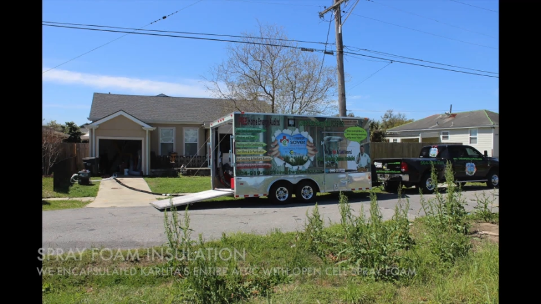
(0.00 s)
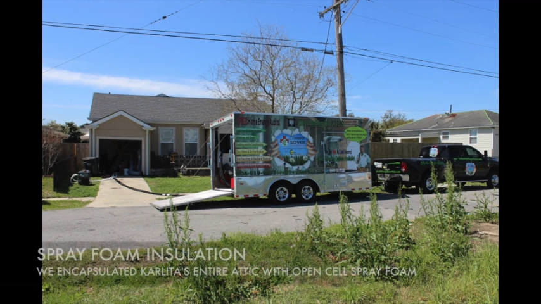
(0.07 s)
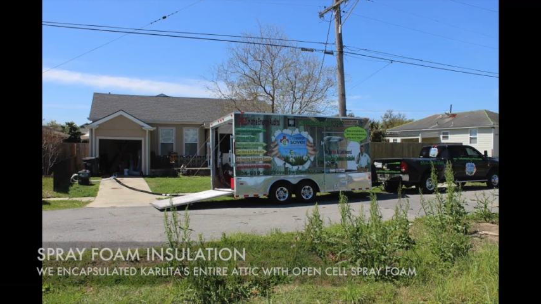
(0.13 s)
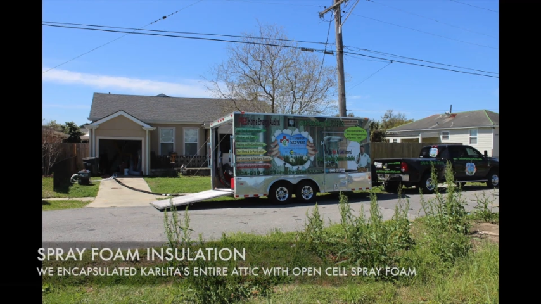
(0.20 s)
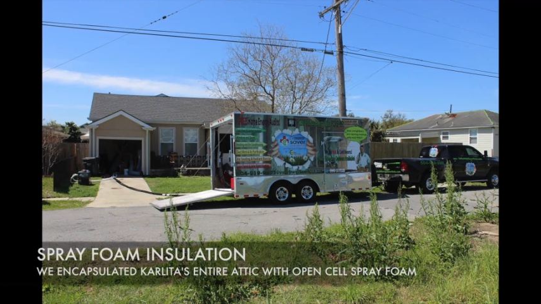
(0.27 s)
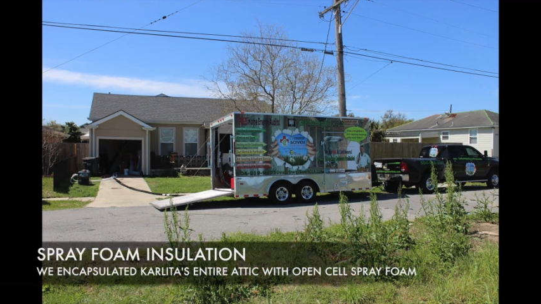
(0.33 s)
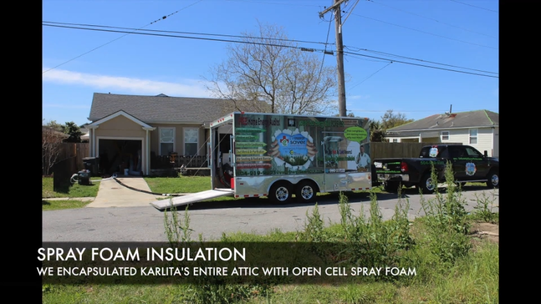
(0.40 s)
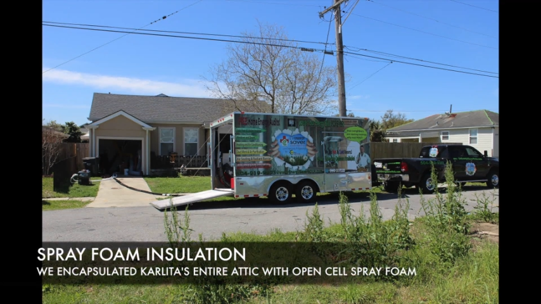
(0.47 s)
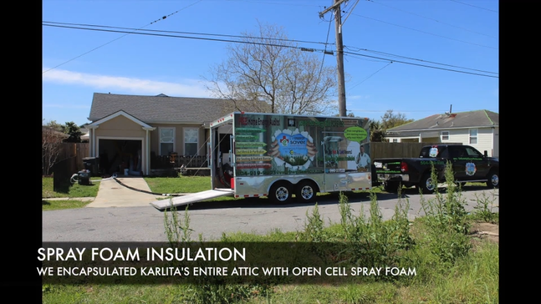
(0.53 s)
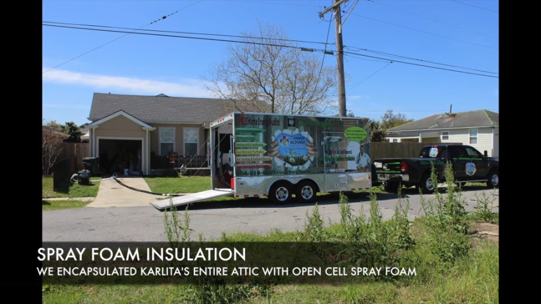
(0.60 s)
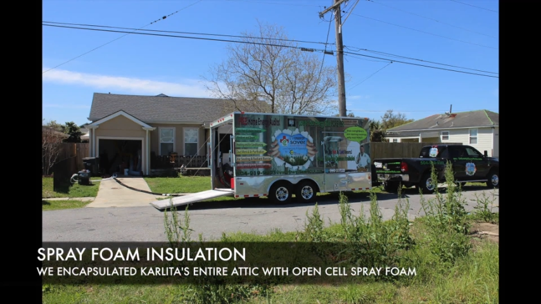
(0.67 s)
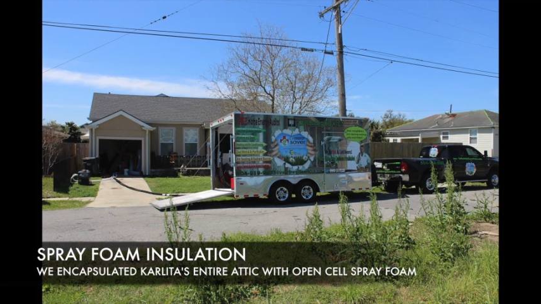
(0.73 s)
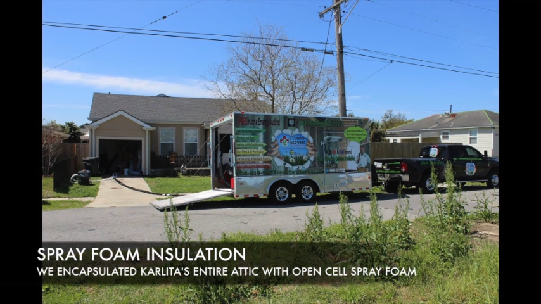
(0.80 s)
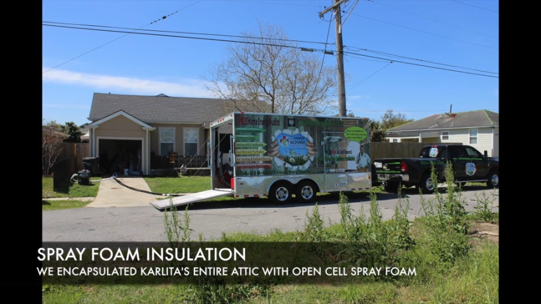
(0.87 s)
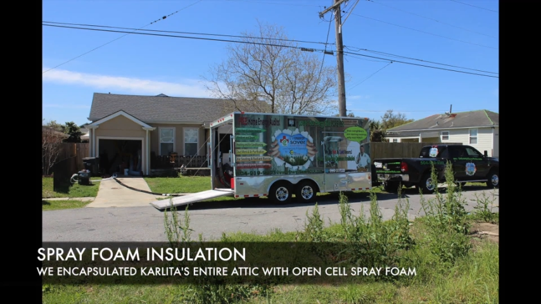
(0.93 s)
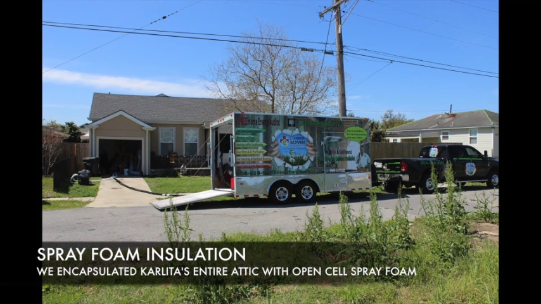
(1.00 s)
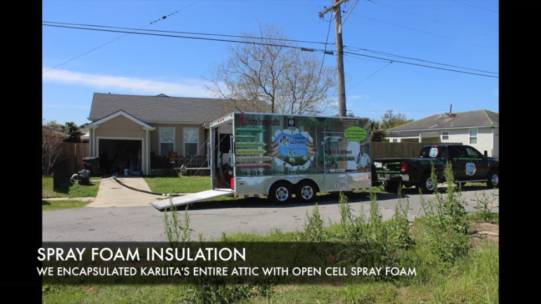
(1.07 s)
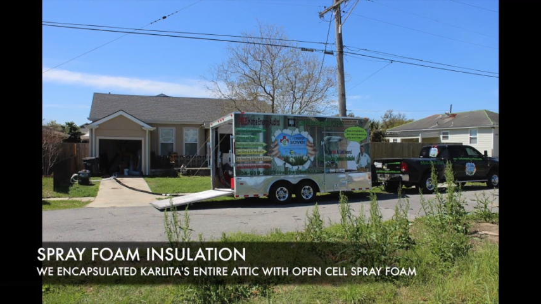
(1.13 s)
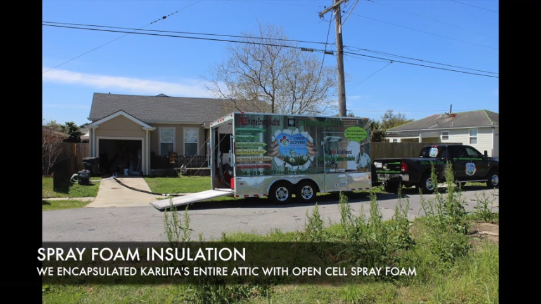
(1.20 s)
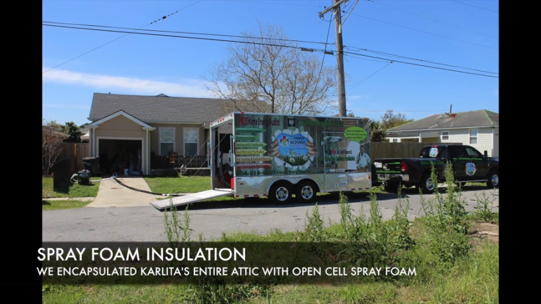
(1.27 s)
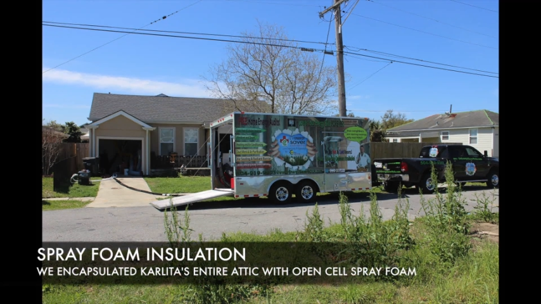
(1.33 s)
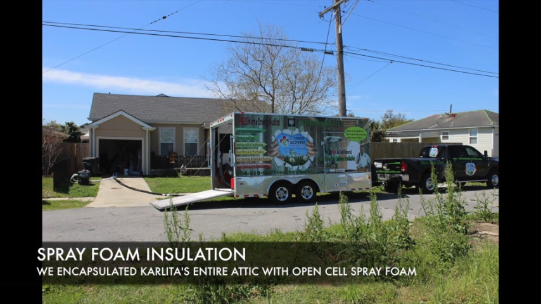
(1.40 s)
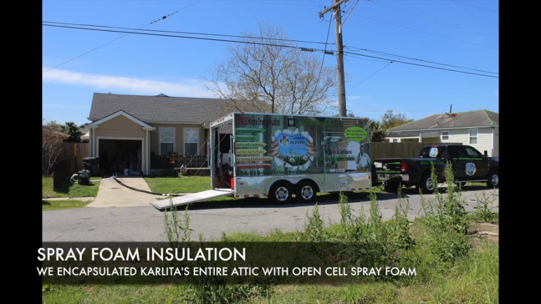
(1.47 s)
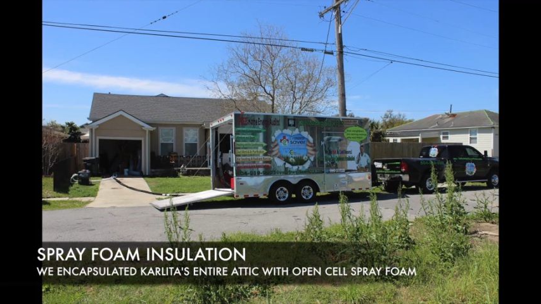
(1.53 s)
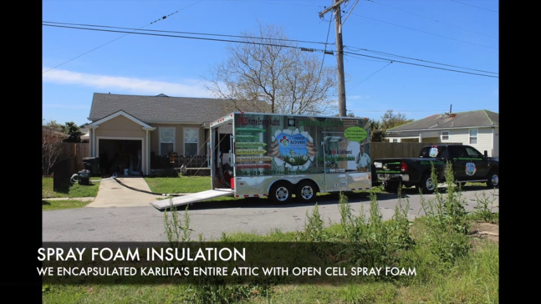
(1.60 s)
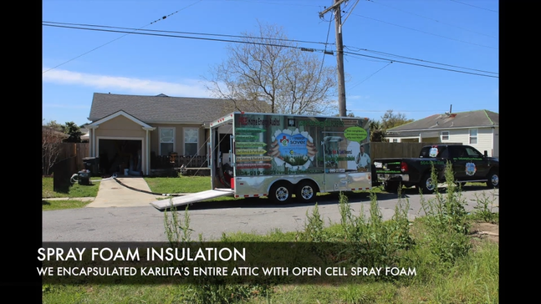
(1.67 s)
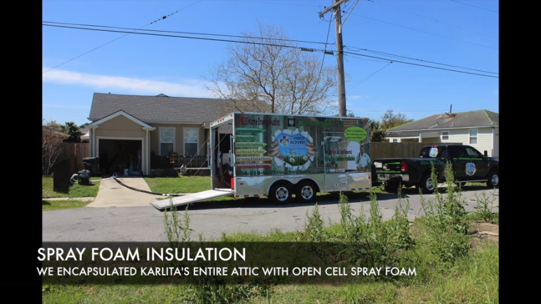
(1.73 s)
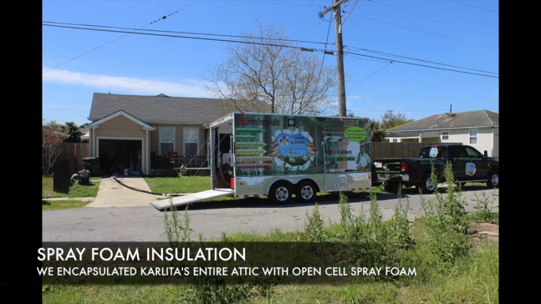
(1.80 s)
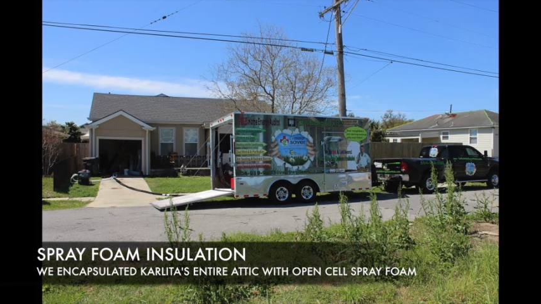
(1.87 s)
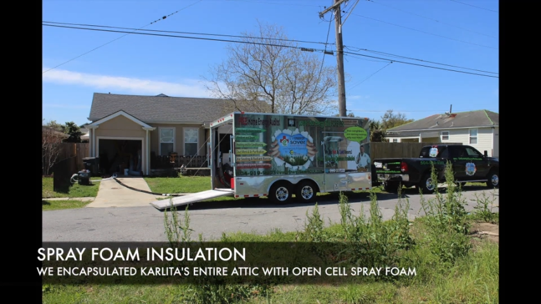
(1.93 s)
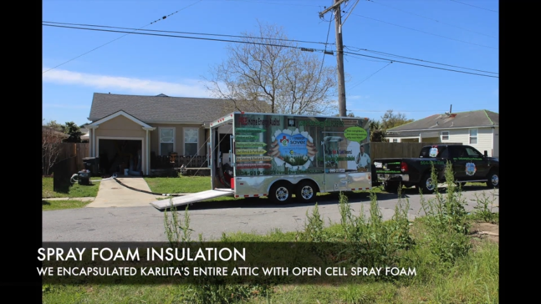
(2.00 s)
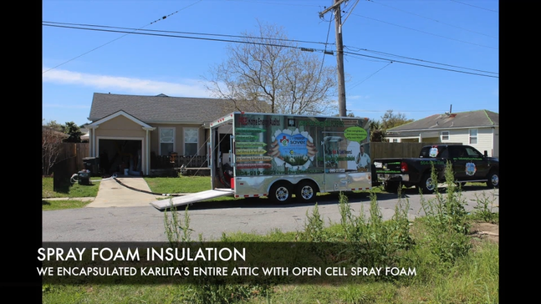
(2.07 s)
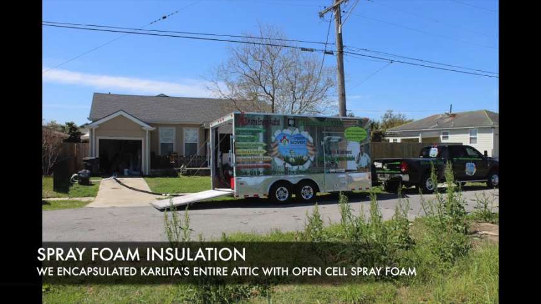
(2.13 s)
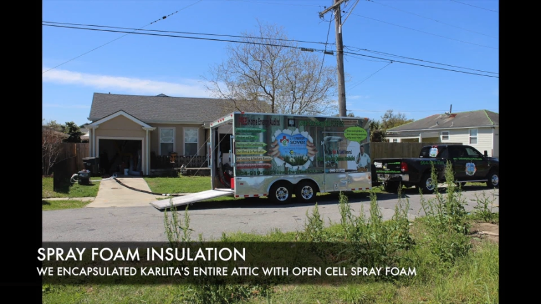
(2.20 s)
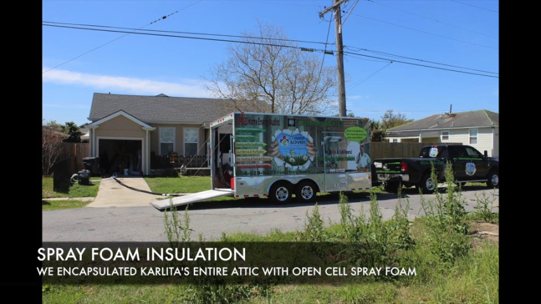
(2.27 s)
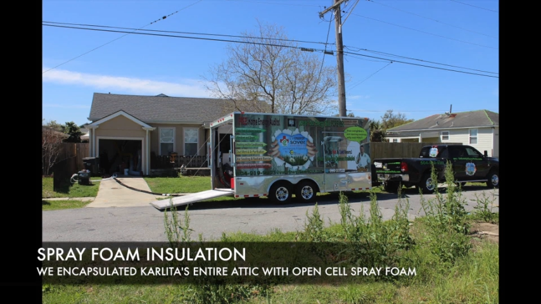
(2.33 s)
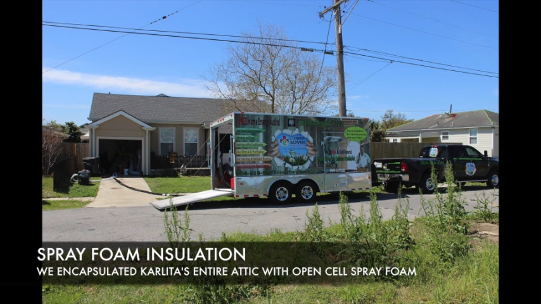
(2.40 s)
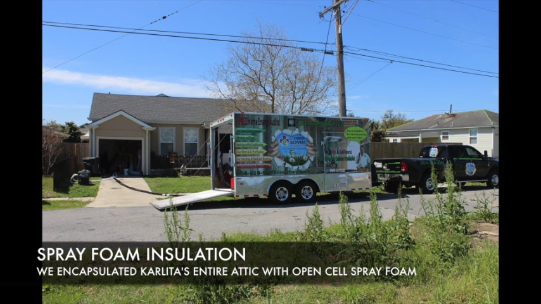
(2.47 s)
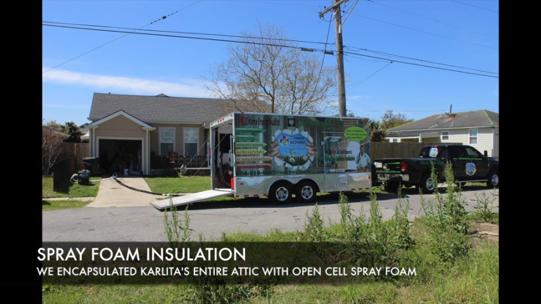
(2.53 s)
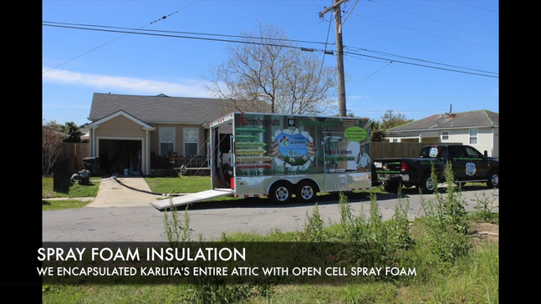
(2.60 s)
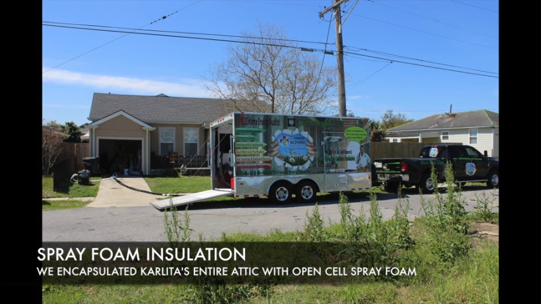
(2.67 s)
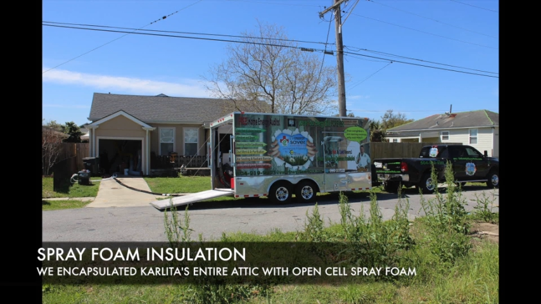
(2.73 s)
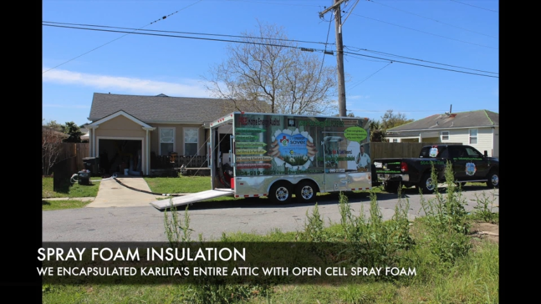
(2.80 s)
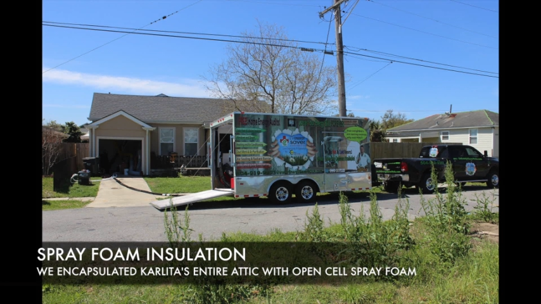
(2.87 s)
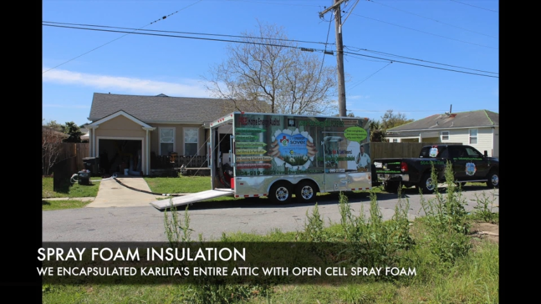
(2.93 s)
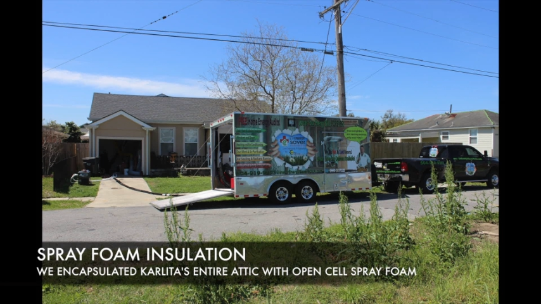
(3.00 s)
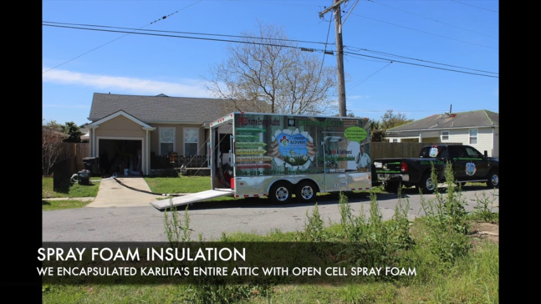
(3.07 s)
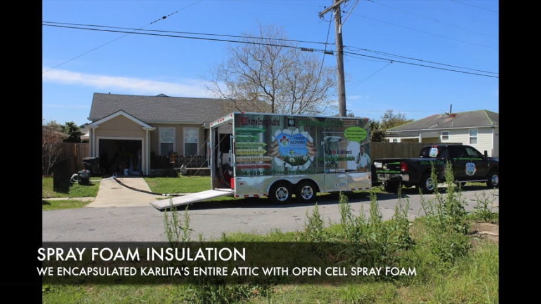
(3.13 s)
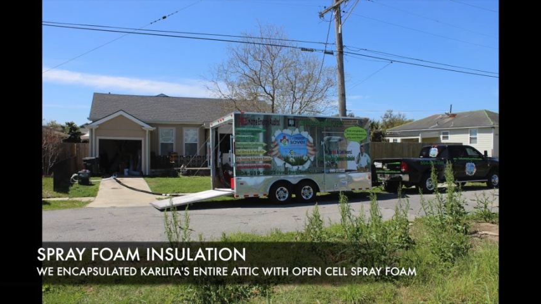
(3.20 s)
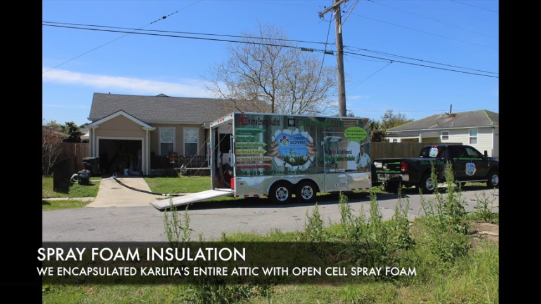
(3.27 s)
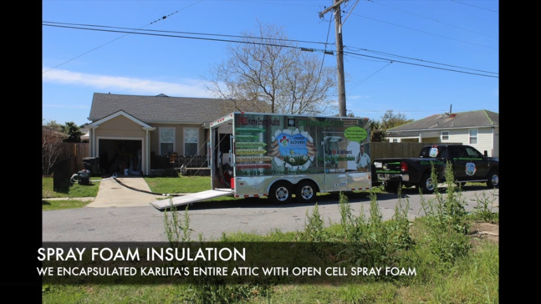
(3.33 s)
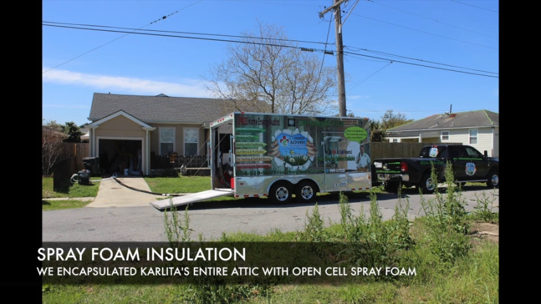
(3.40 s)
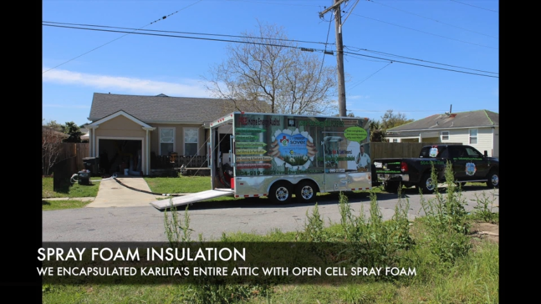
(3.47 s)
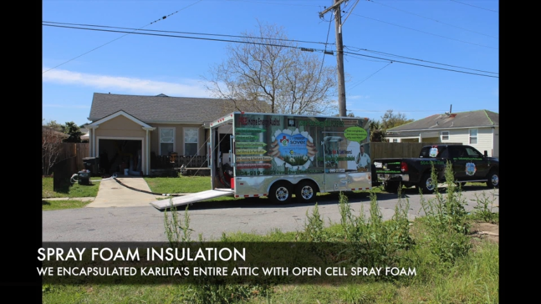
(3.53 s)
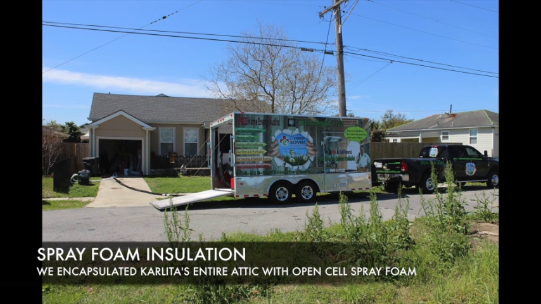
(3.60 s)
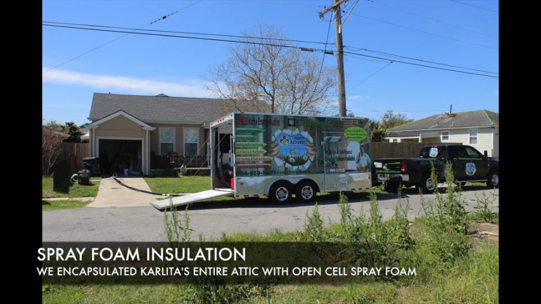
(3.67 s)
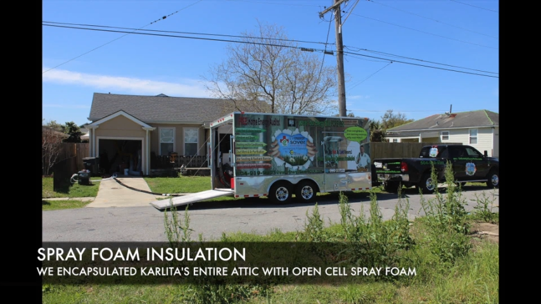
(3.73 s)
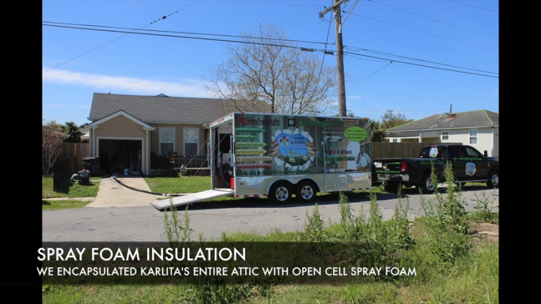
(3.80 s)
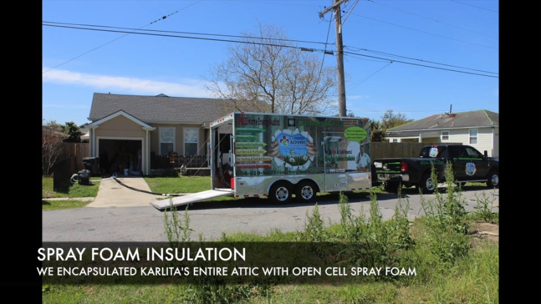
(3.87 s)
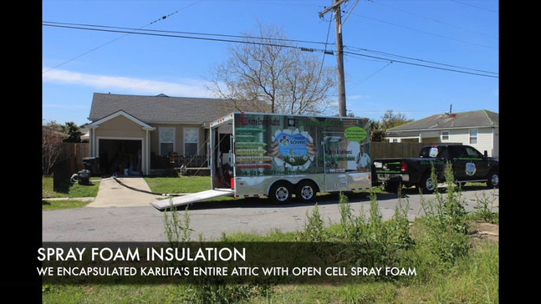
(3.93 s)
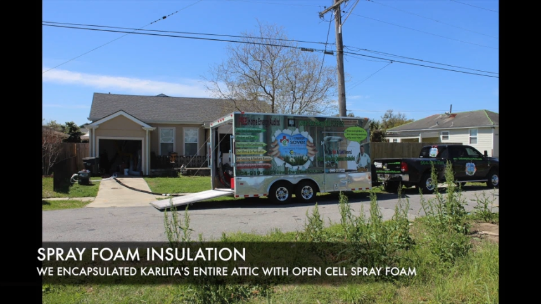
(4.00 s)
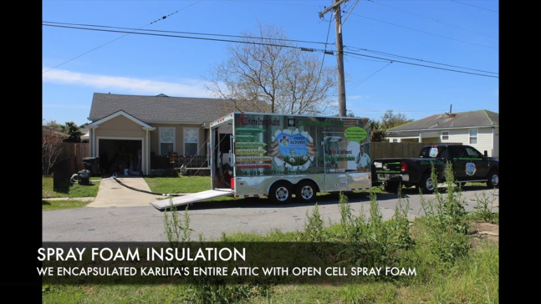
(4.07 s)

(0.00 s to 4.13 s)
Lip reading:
(no speaker visible)